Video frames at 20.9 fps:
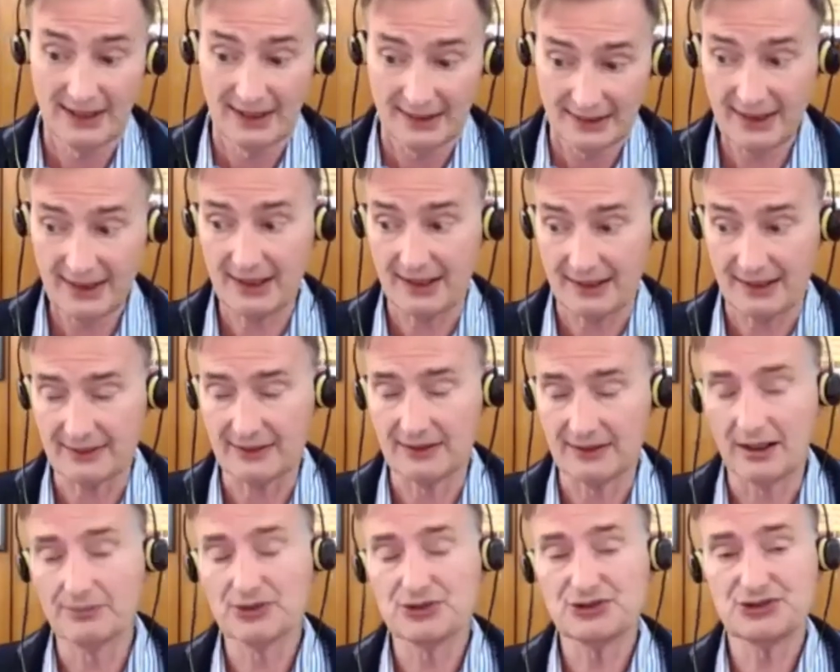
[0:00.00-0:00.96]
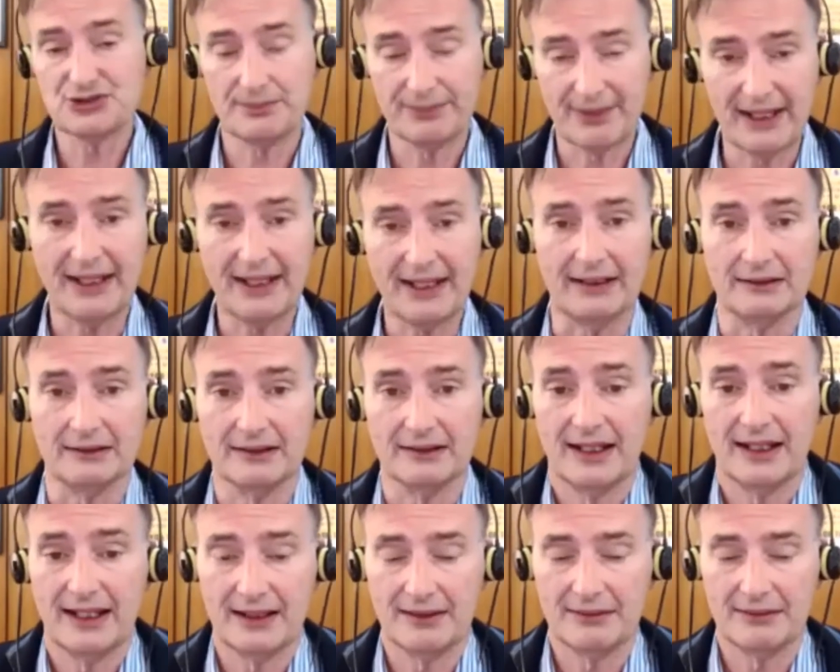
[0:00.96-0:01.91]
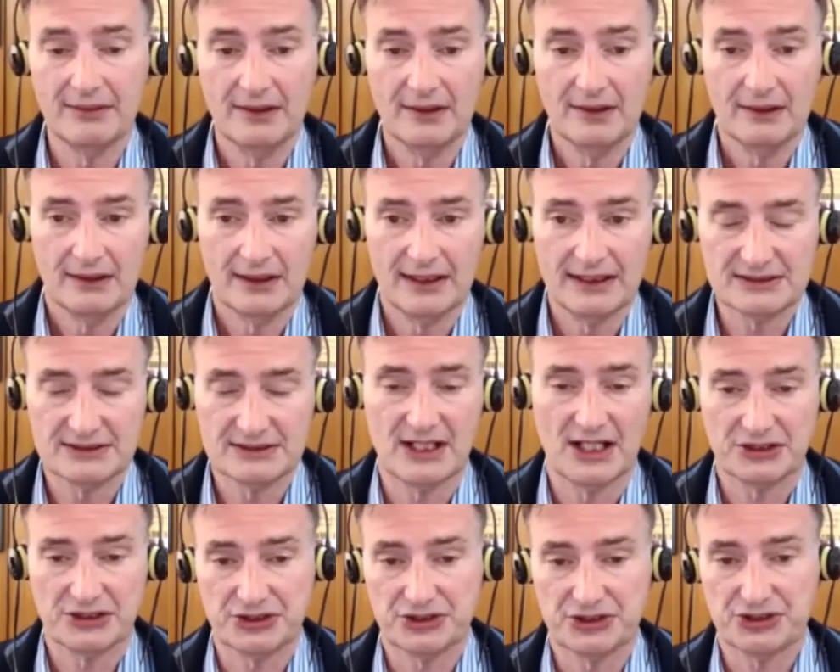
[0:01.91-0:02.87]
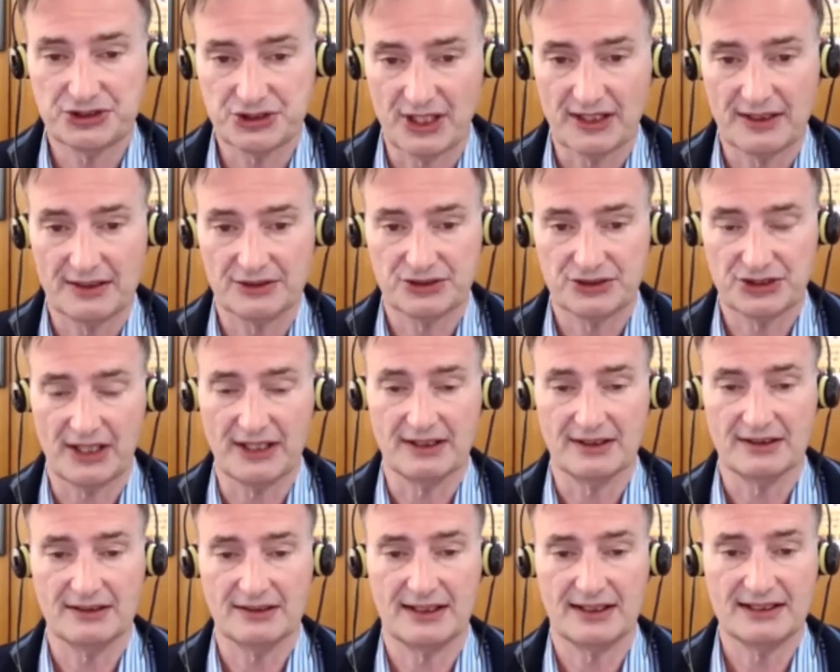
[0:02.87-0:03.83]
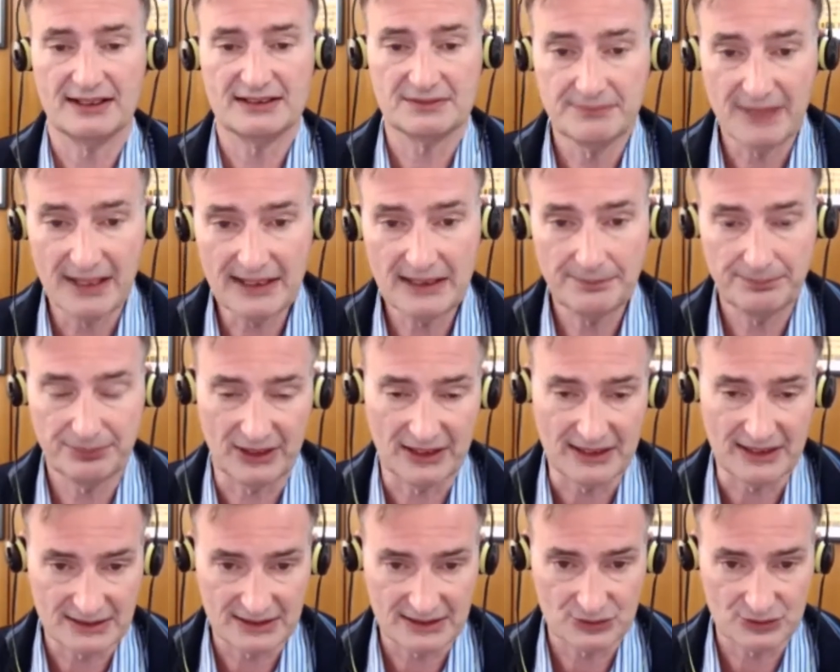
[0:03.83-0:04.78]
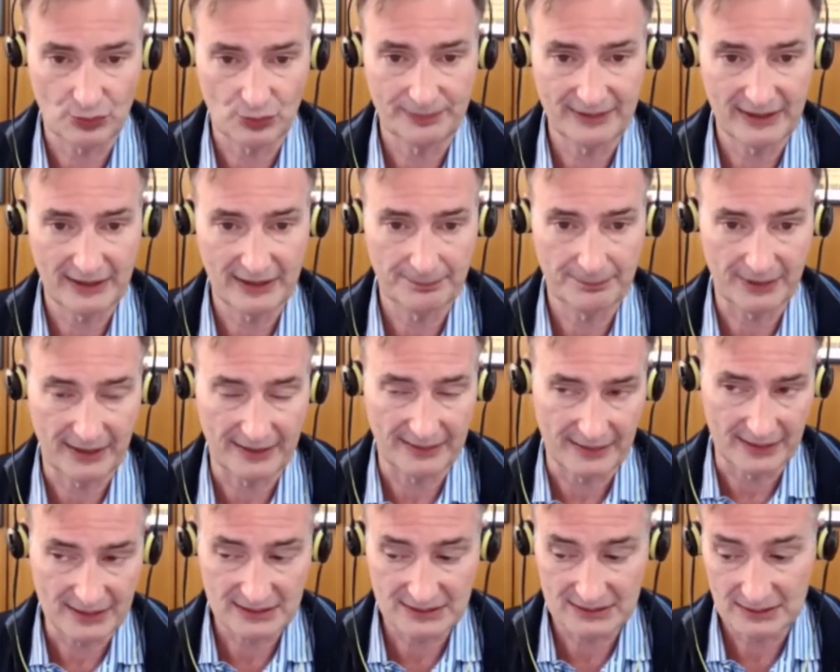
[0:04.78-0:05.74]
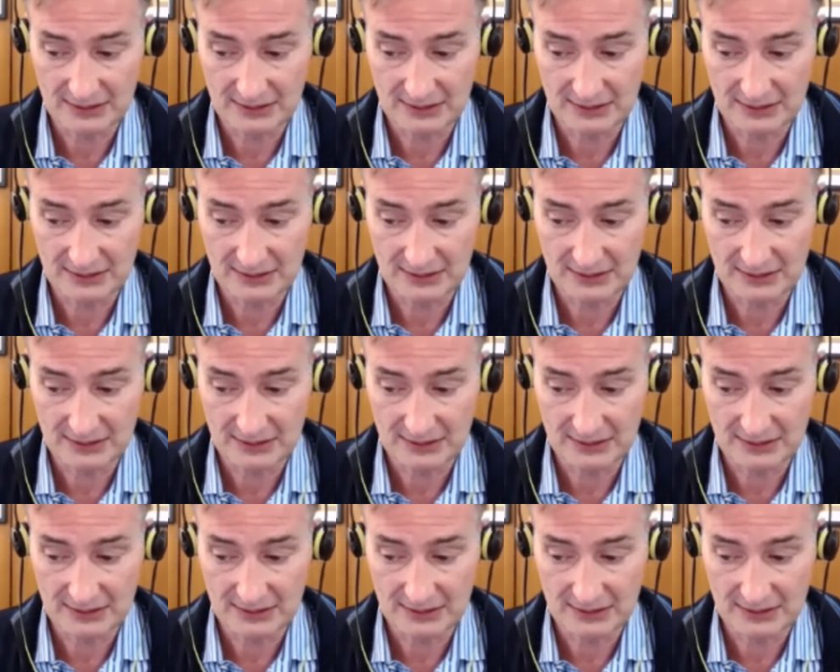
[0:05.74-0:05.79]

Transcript: Yeah, the numbers are bad. And it's not just China, it's many places will be hit by this.